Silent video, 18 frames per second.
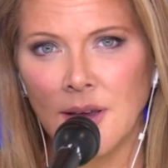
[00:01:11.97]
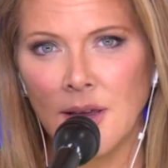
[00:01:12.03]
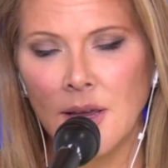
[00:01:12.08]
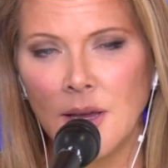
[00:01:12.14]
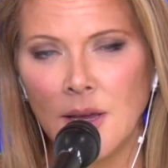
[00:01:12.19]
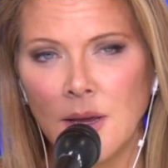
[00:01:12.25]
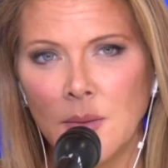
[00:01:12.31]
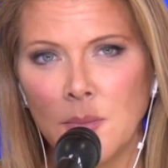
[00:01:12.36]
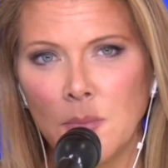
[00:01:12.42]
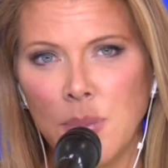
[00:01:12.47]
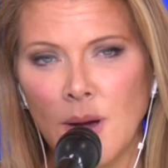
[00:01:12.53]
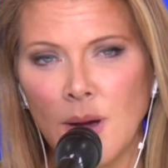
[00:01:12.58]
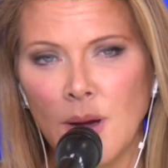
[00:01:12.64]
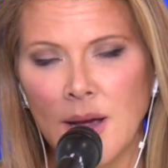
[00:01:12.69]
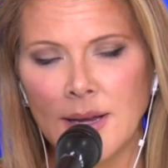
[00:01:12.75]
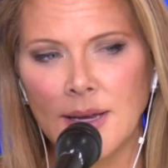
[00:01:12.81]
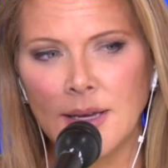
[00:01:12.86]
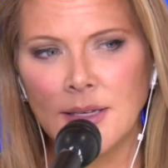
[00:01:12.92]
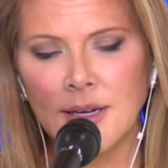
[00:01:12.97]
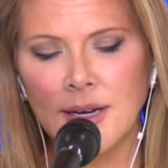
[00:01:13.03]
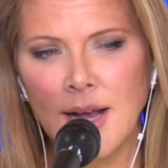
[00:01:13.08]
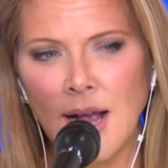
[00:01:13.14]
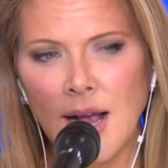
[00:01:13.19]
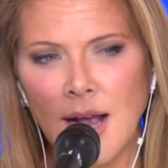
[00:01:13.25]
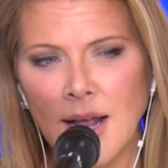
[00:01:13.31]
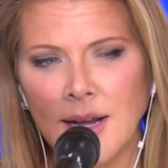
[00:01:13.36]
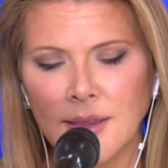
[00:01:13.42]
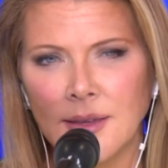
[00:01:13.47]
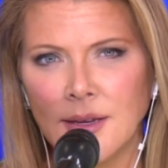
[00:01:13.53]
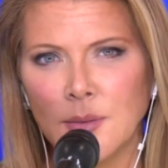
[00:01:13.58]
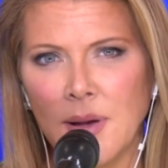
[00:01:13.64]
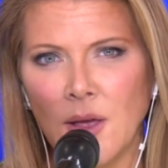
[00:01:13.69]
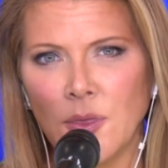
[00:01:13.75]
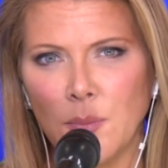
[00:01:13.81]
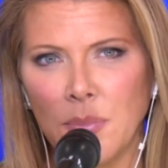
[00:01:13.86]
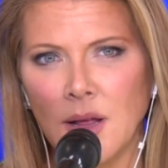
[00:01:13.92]
But you got to think
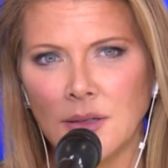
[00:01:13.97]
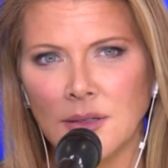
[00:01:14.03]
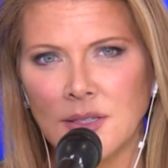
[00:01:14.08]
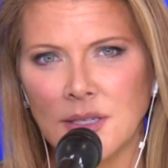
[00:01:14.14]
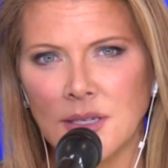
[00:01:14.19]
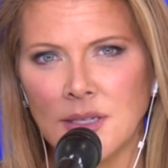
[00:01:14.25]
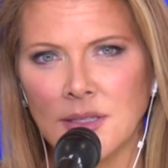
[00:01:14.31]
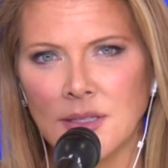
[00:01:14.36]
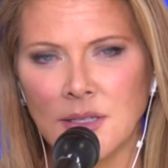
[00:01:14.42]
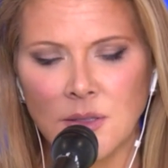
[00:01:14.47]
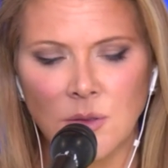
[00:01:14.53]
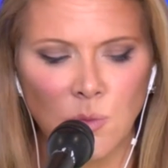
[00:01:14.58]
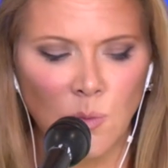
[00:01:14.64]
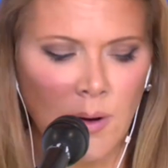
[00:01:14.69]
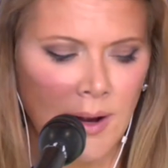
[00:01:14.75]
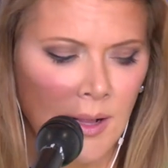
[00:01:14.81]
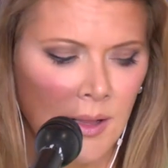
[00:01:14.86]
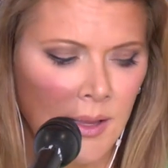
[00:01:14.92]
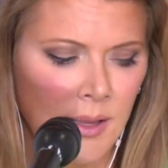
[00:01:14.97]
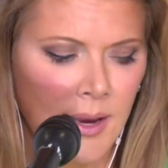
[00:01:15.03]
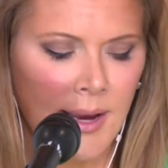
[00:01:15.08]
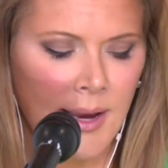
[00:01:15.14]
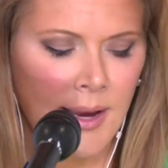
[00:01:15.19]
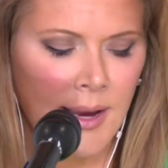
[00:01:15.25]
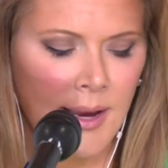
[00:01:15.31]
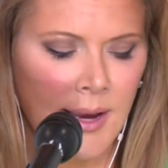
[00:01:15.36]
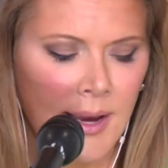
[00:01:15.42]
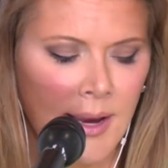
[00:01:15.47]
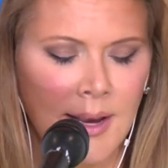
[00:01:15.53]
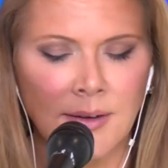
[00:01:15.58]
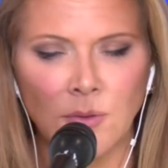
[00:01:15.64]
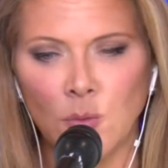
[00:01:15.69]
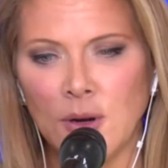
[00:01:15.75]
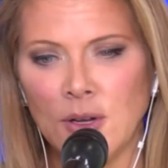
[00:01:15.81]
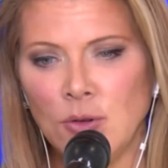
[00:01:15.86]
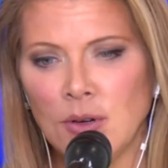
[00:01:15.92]
about the policies as well. And
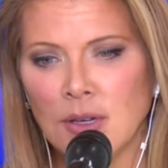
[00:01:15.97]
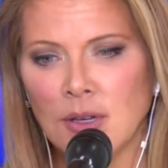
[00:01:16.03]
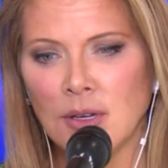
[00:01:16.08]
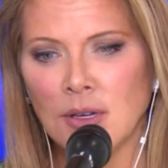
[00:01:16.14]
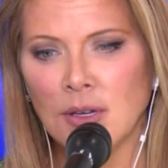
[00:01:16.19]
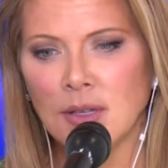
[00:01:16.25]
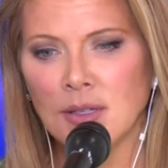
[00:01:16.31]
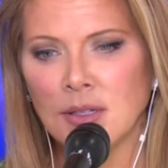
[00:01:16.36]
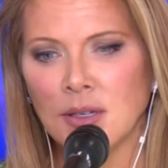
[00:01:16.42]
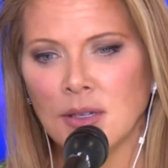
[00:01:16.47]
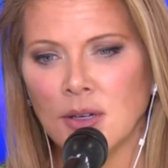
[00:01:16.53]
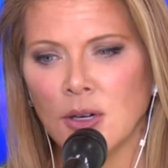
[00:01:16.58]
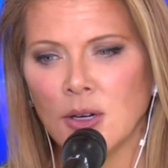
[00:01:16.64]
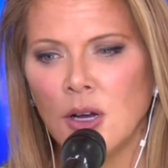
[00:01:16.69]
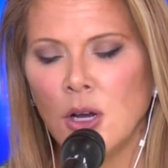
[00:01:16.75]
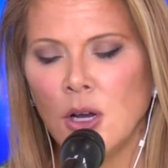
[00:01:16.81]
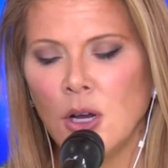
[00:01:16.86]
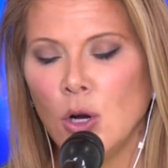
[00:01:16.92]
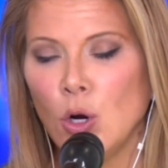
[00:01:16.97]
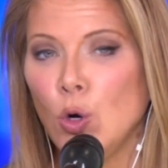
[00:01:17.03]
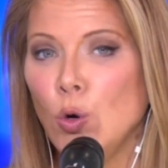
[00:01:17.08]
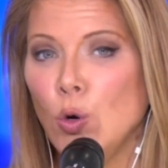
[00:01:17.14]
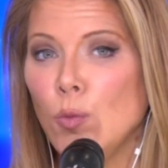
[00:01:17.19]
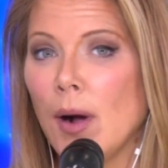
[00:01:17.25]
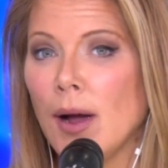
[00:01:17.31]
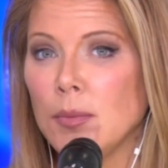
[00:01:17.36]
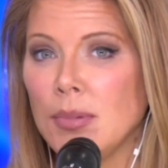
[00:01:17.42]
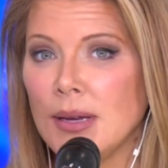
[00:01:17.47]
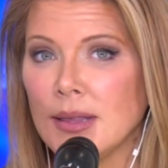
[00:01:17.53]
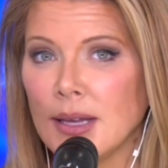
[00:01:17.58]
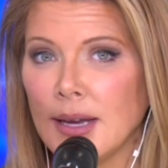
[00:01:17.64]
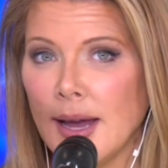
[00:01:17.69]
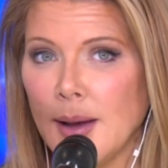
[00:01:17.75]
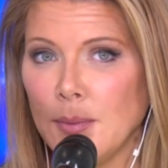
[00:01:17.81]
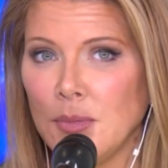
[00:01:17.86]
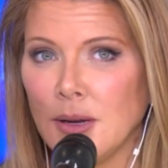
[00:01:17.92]
when you consider who might be in the
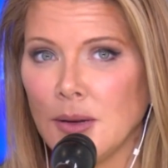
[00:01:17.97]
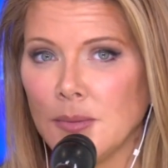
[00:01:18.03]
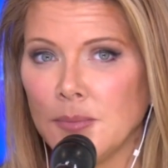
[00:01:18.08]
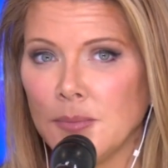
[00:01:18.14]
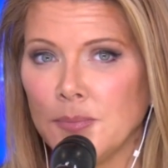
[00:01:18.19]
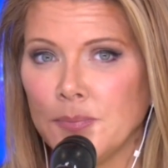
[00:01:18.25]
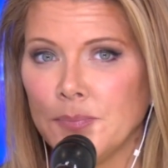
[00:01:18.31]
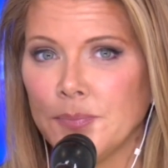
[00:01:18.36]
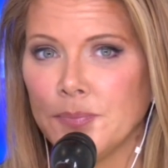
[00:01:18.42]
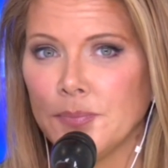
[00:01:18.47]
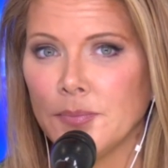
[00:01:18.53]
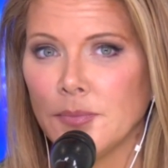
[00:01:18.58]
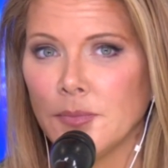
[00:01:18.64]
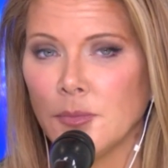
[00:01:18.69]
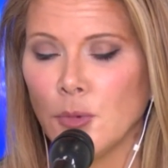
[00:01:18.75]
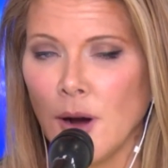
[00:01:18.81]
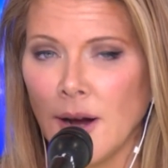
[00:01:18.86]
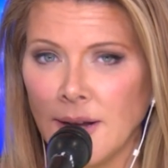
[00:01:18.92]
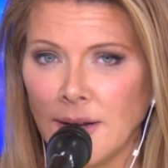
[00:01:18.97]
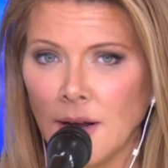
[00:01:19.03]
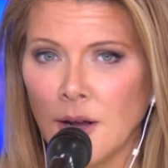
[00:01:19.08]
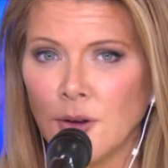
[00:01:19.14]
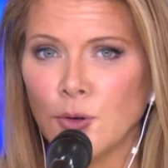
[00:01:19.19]
cabinet, right?